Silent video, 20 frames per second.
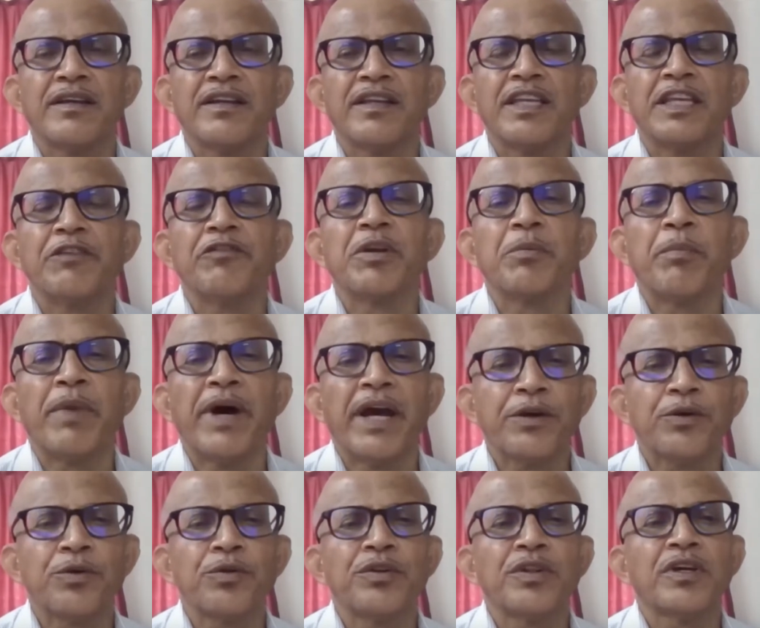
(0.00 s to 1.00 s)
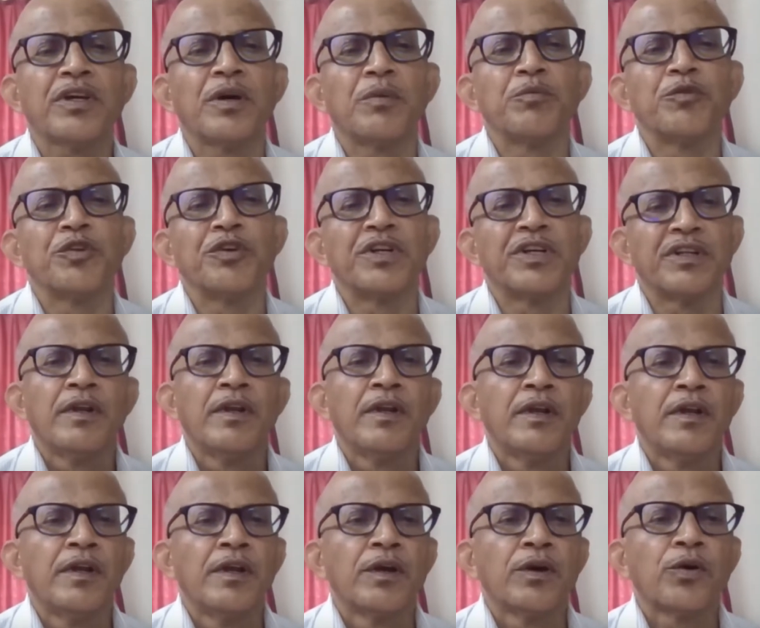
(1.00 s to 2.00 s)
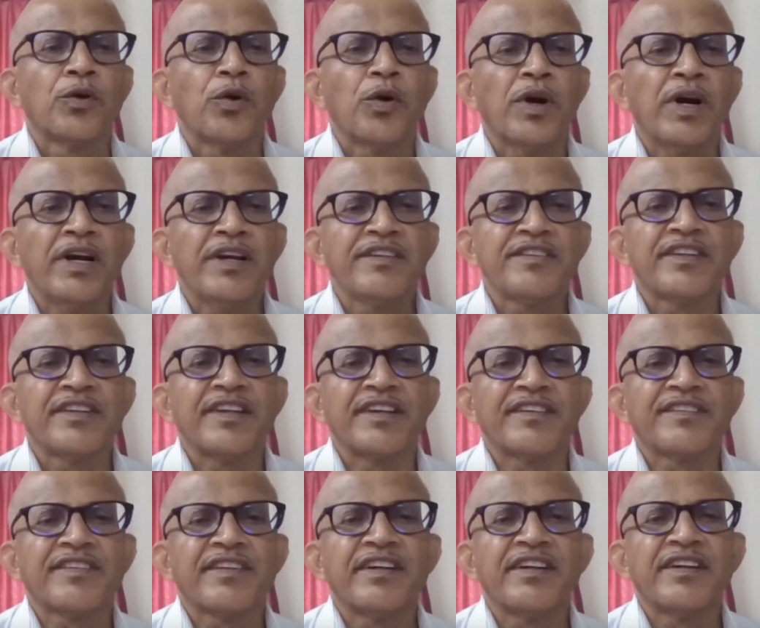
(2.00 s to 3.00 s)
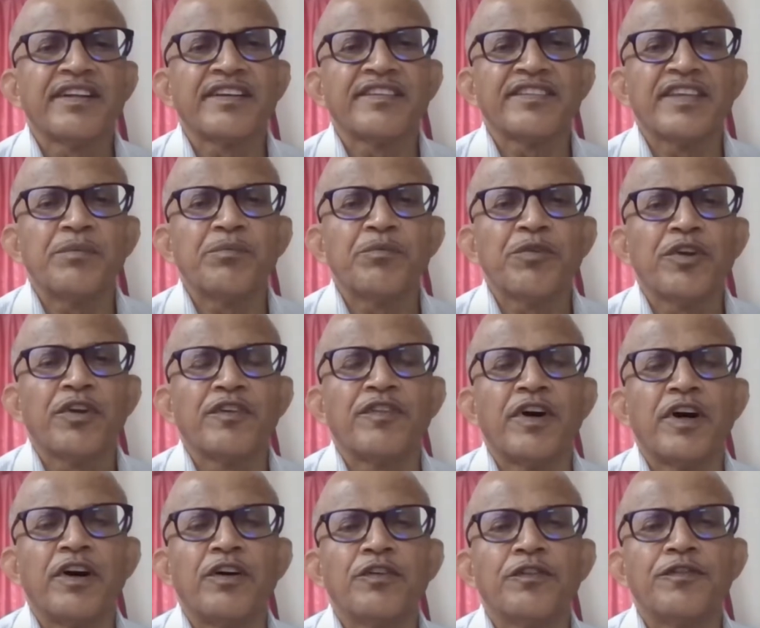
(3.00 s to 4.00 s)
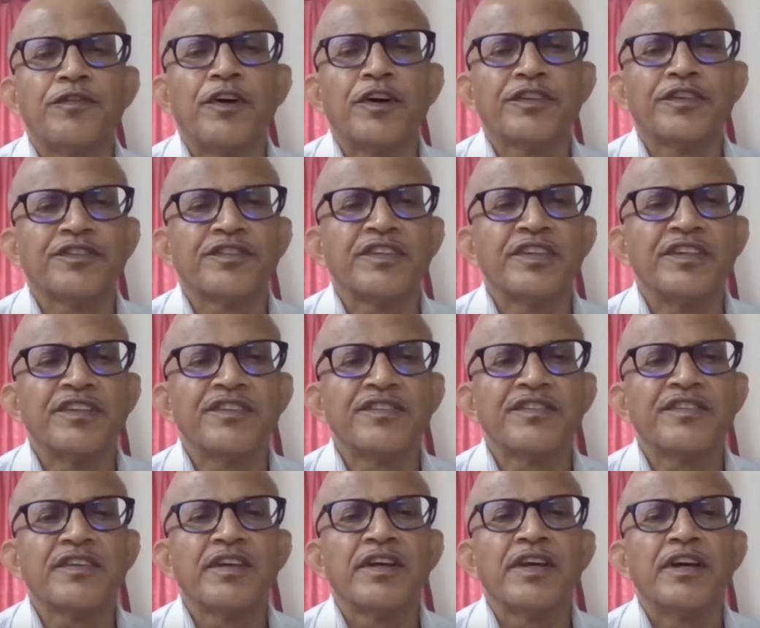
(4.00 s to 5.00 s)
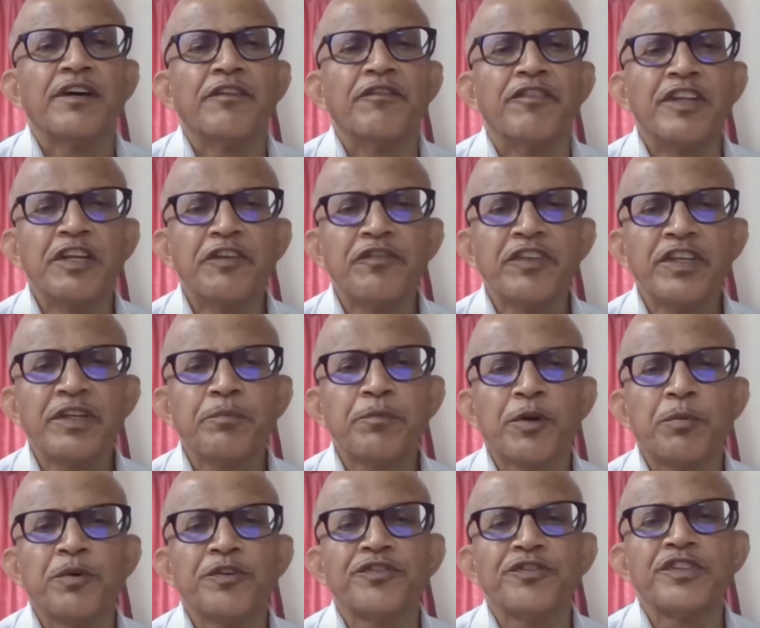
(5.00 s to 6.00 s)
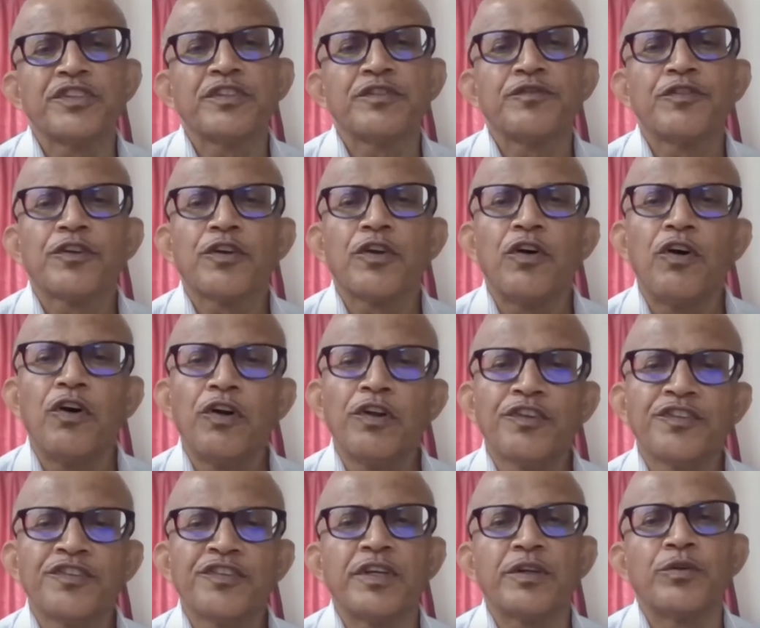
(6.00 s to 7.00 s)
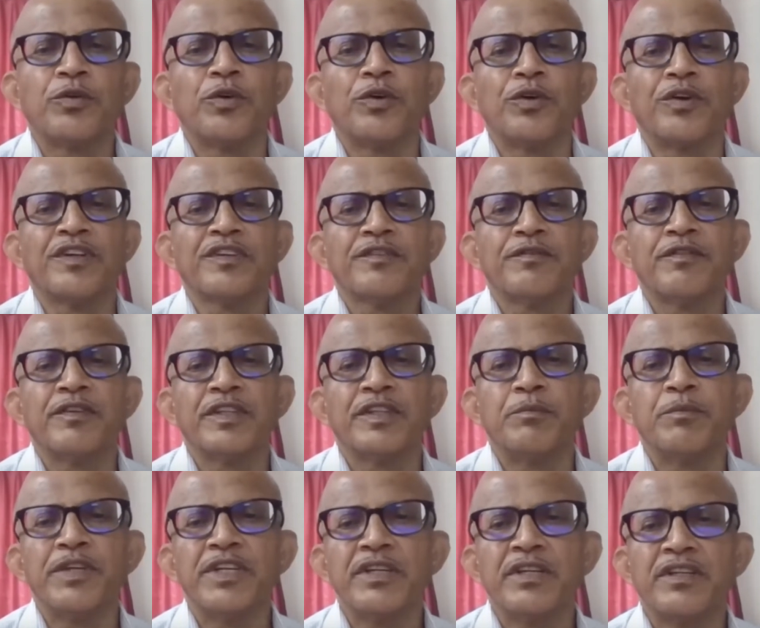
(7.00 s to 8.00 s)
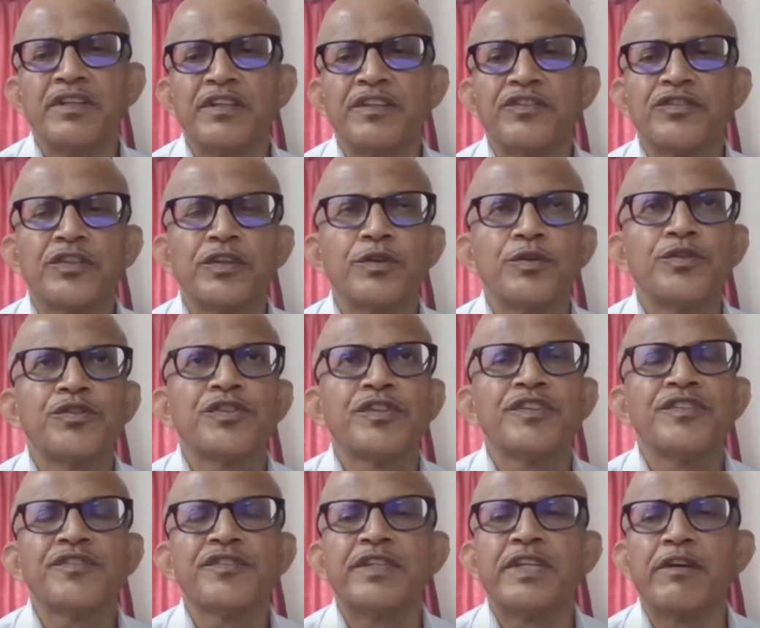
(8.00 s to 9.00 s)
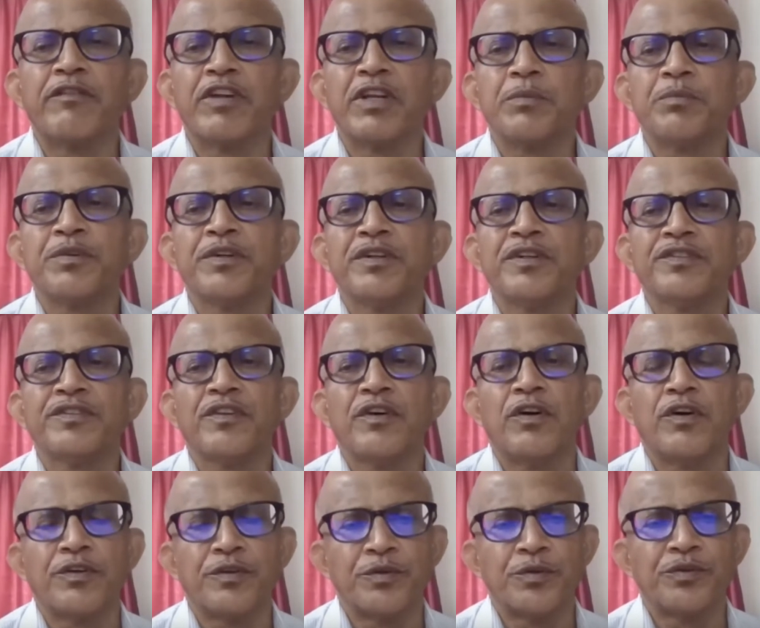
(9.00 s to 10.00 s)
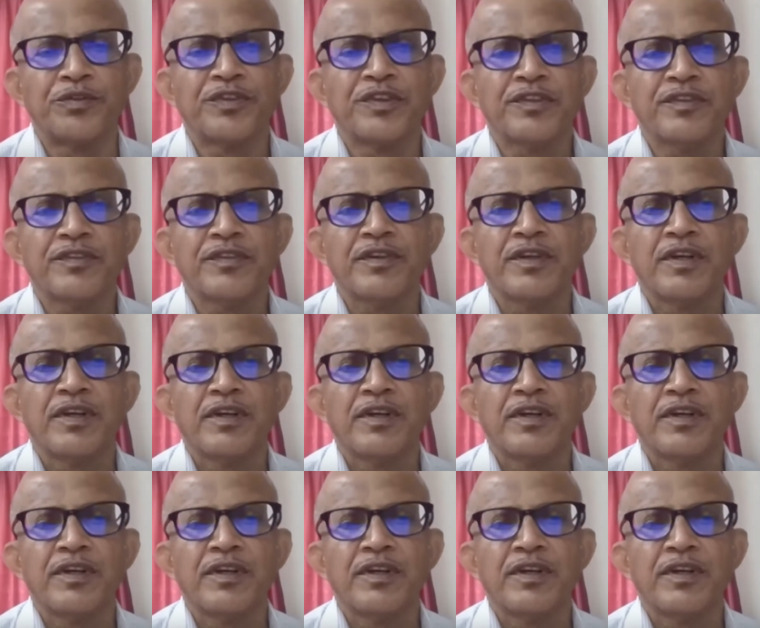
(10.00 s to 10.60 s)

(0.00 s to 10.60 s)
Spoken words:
given back to the community. Koha is an excellent example of how FOSS is a win-win proposition for all stakeholders, be it institutions, developers, or users.